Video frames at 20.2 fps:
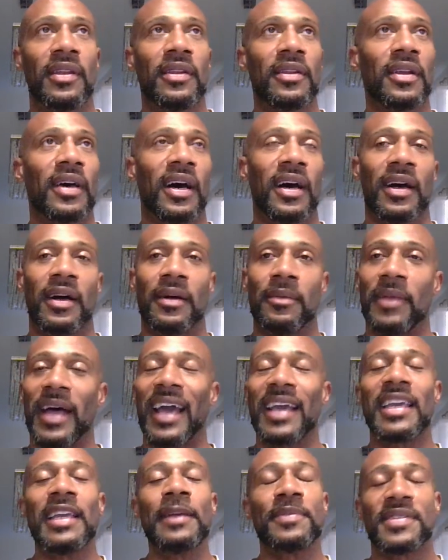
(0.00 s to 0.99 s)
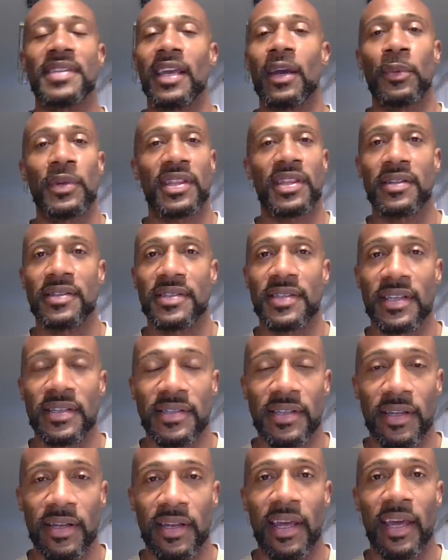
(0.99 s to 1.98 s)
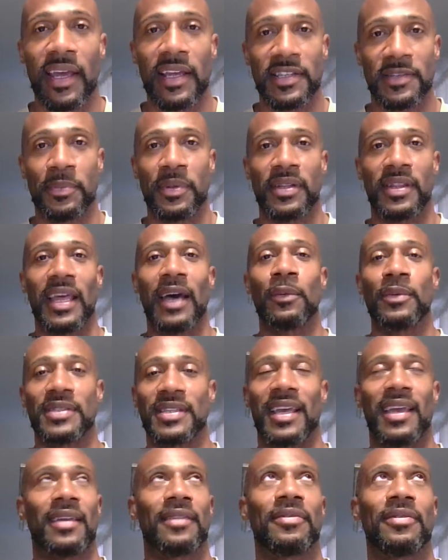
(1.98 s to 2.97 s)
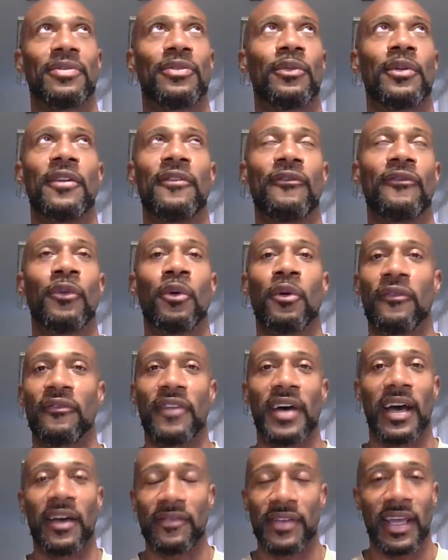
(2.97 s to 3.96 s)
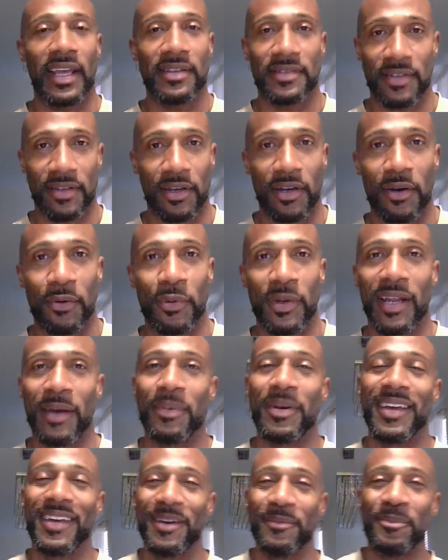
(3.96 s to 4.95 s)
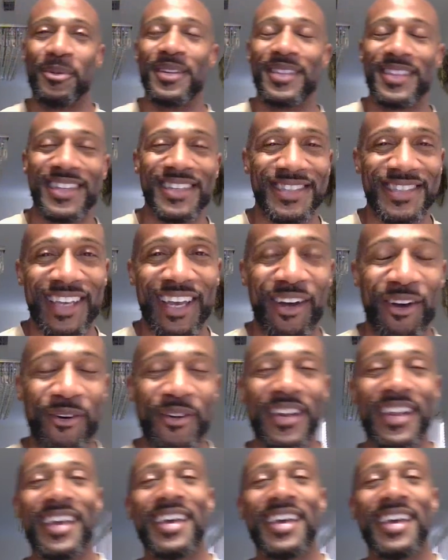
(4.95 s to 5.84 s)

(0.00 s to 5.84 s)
I keep saying within 60 days, but that was like 3, 4, 5 days ago when I put this out.